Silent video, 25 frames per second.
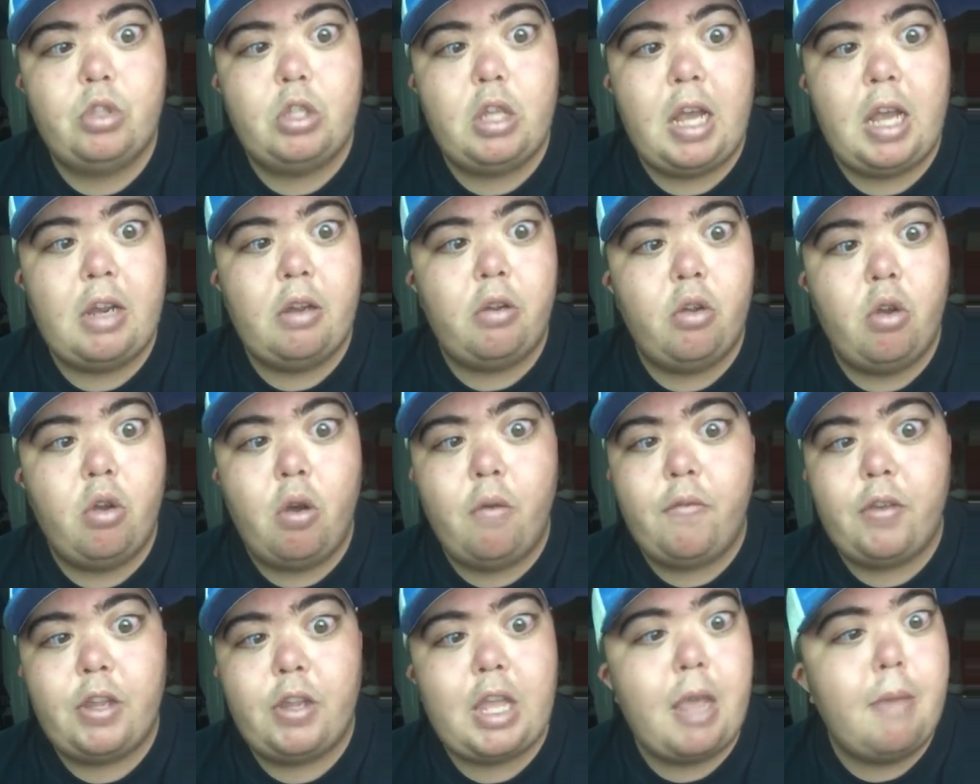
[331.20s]
don't know
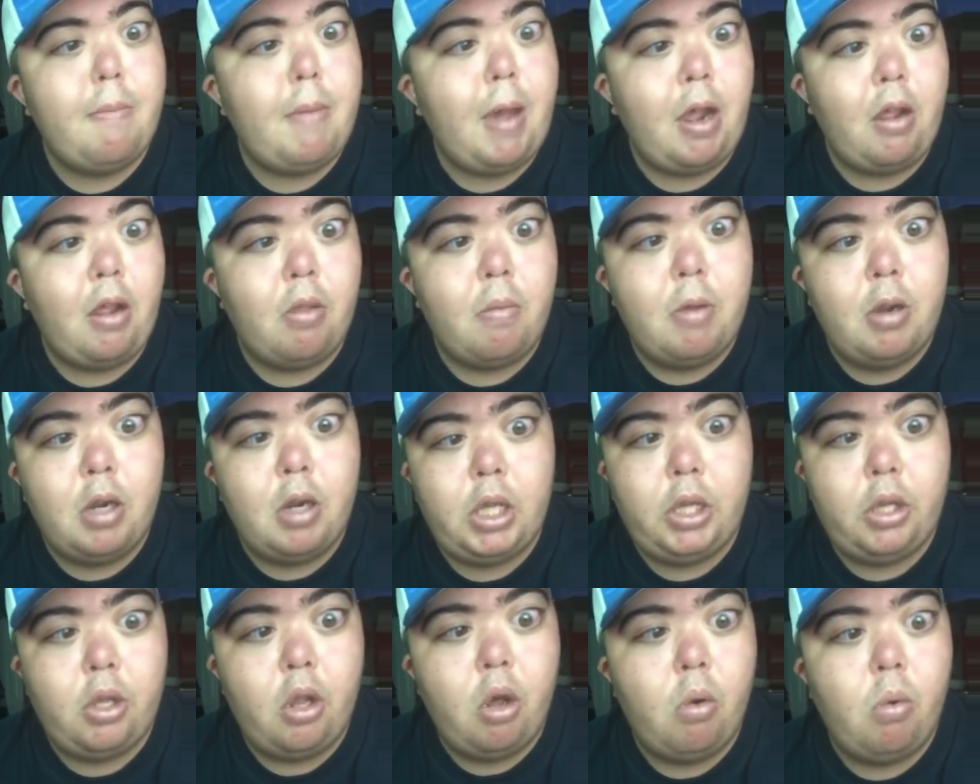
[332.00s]
if it came out of the
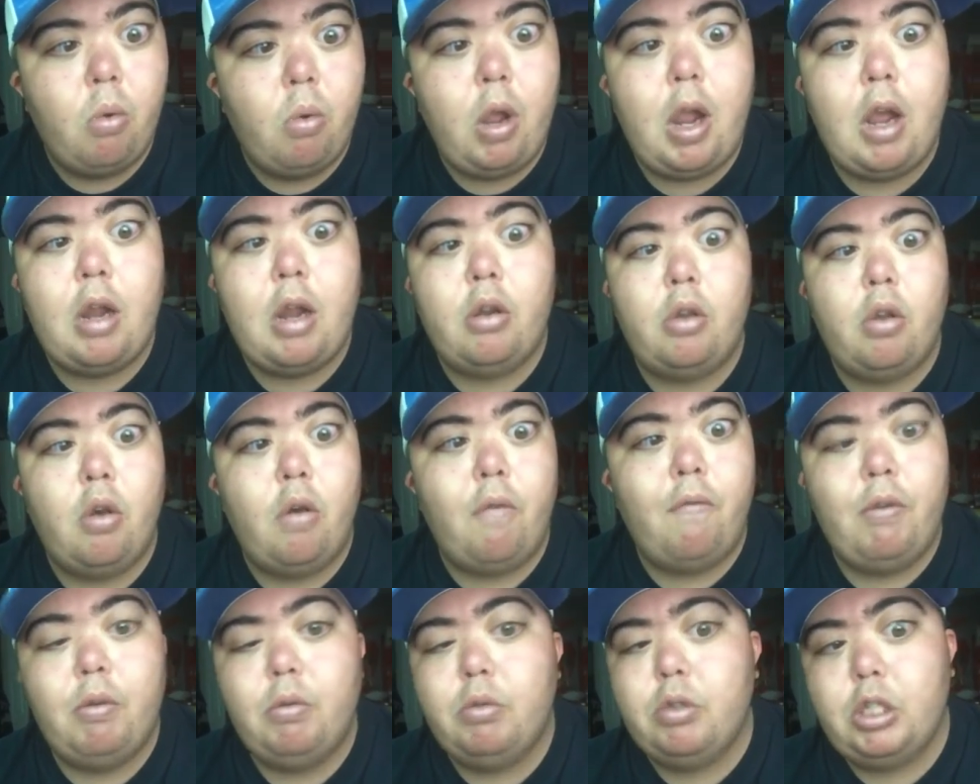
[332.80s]
middle of nowhere. I don't know
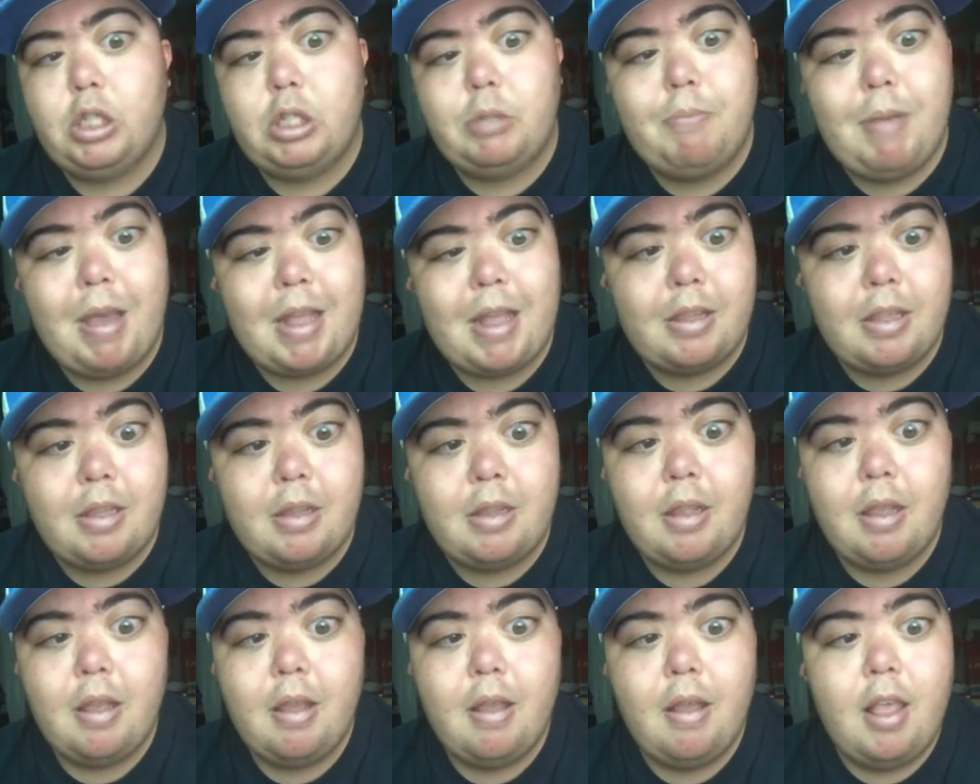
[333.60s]
if it was expected,
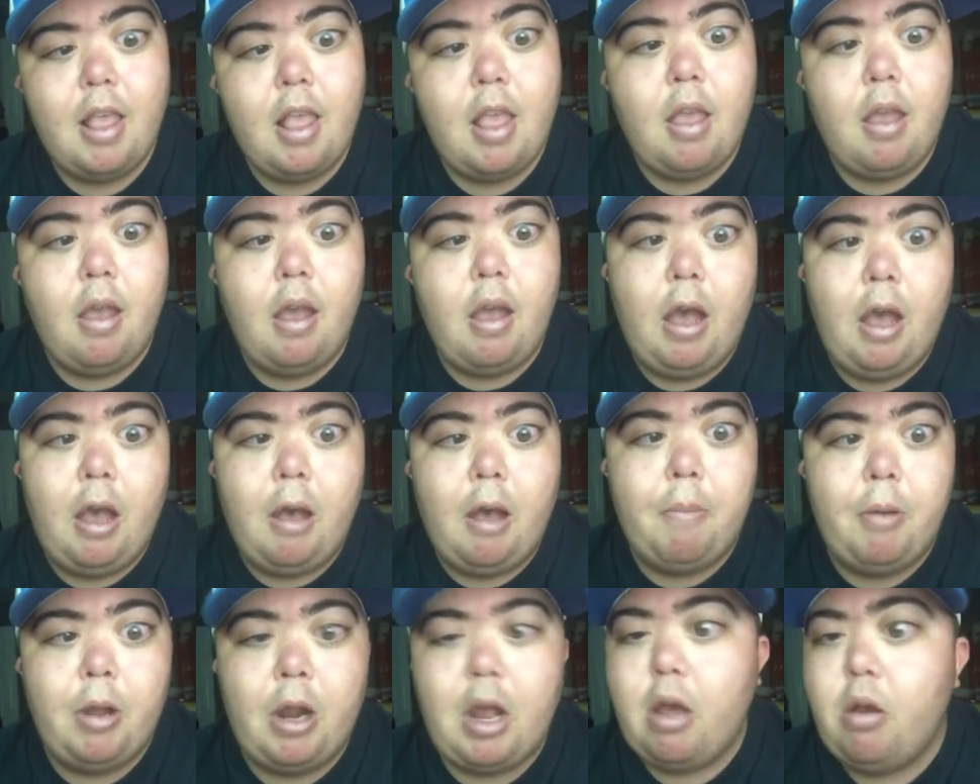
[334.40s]

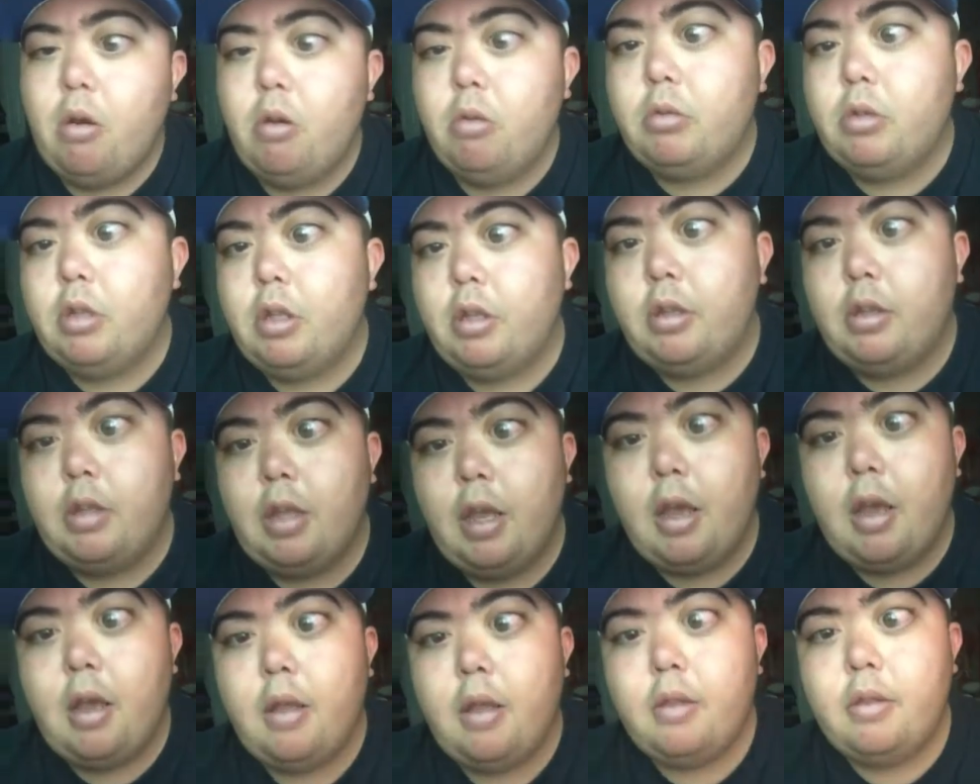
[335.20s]
but I hope
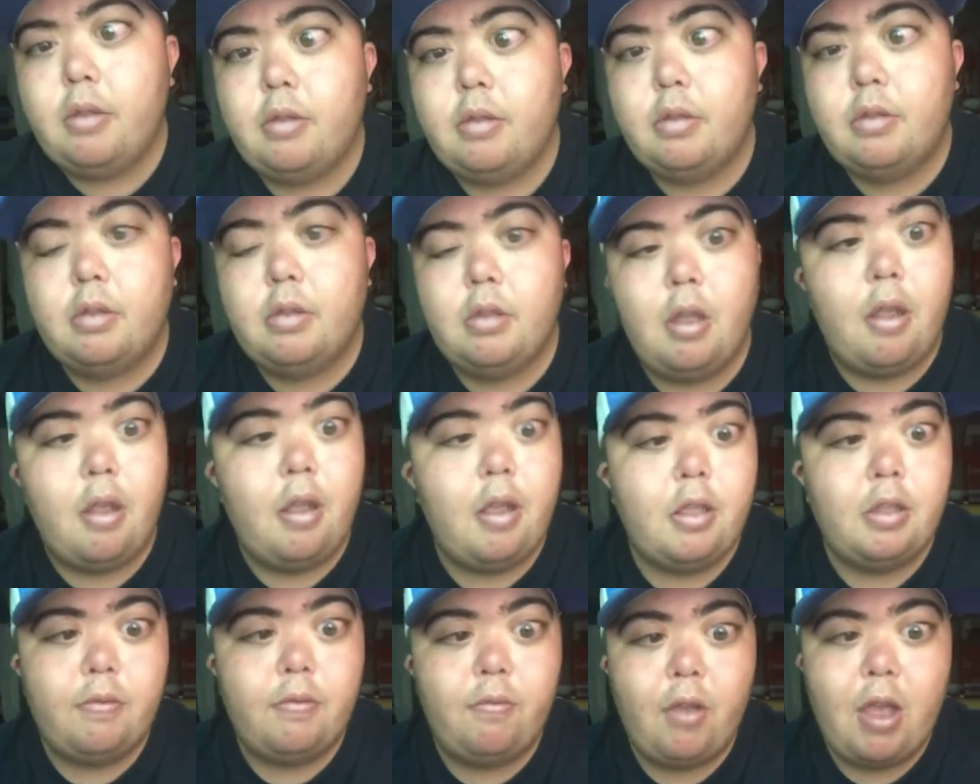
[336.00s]
that
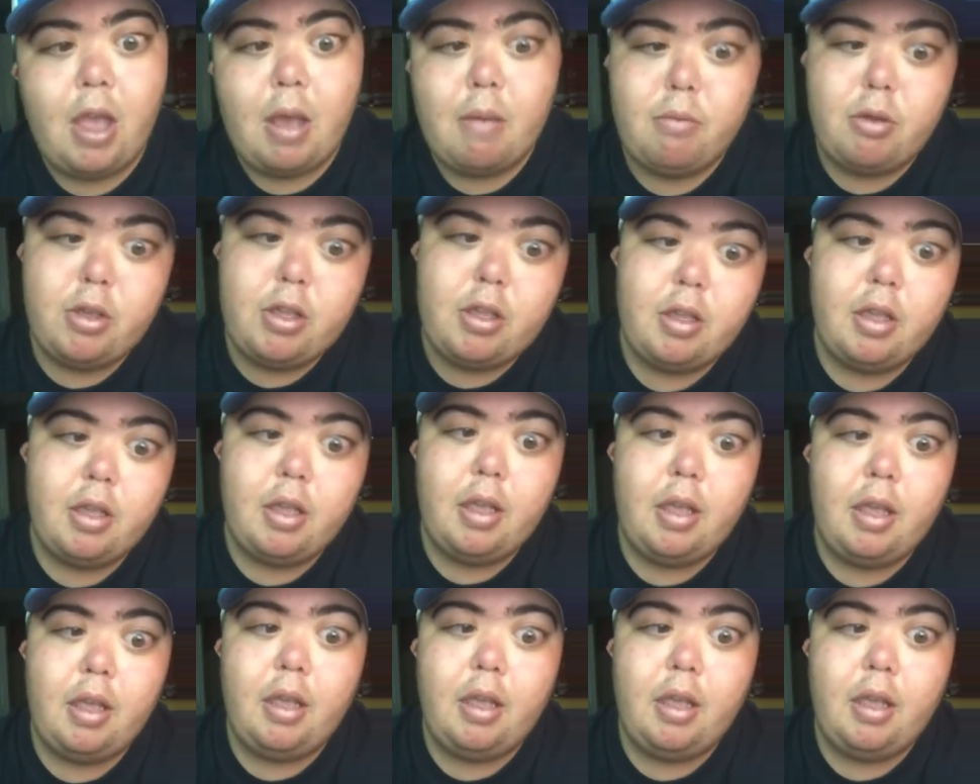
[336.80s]
his family,